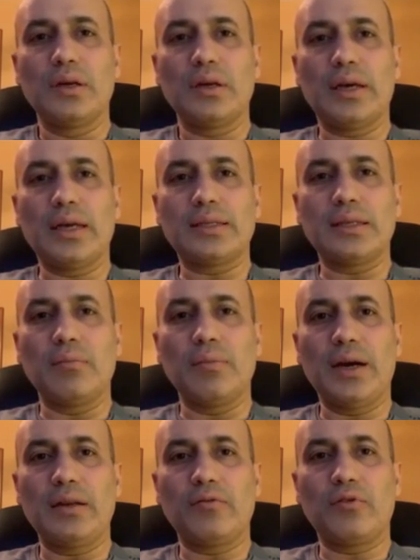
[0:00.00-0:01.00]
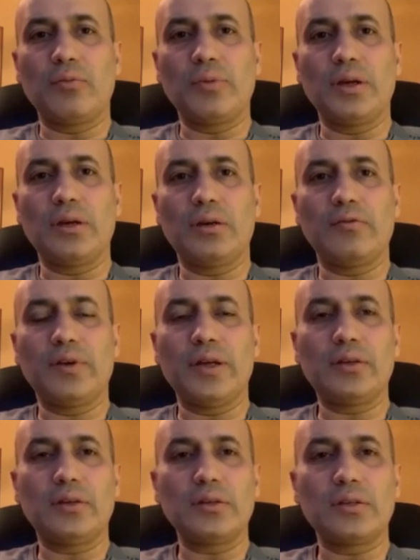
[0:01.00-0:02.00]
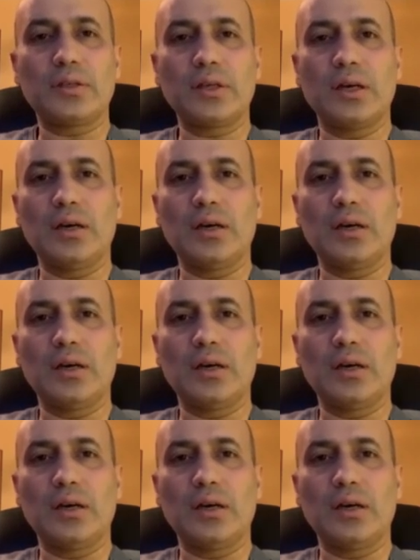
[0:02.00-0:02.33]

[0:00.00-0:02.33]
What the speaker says: get some money from their vendors.